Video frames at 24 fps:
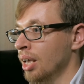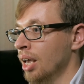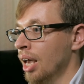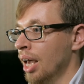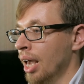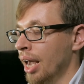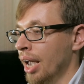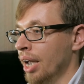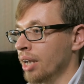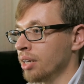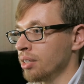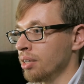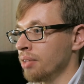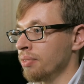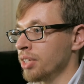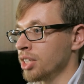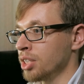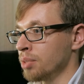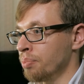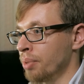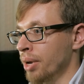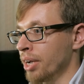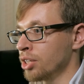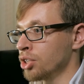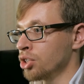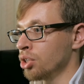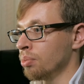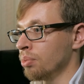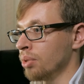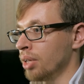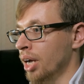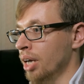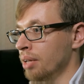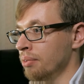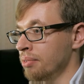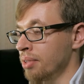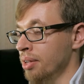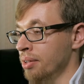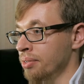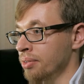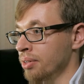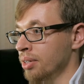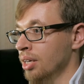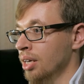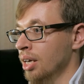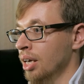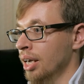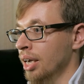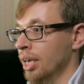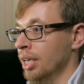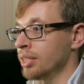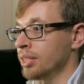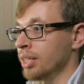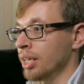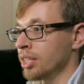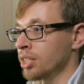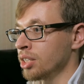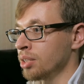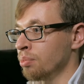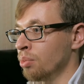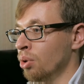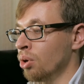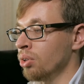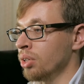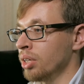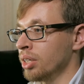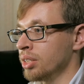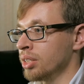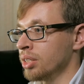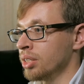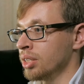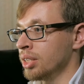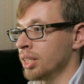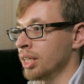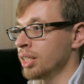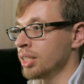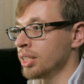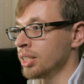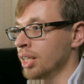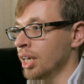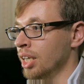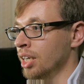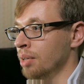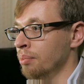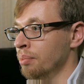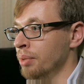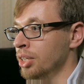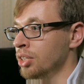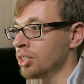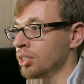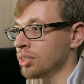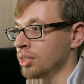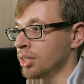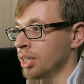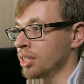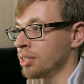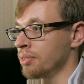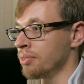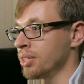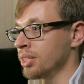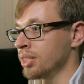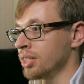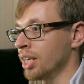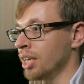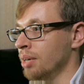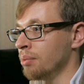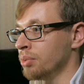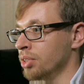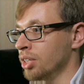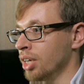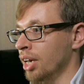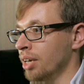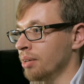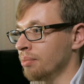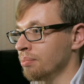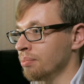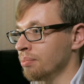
and the spectrum line width is as small as 6 nanometers at the same time.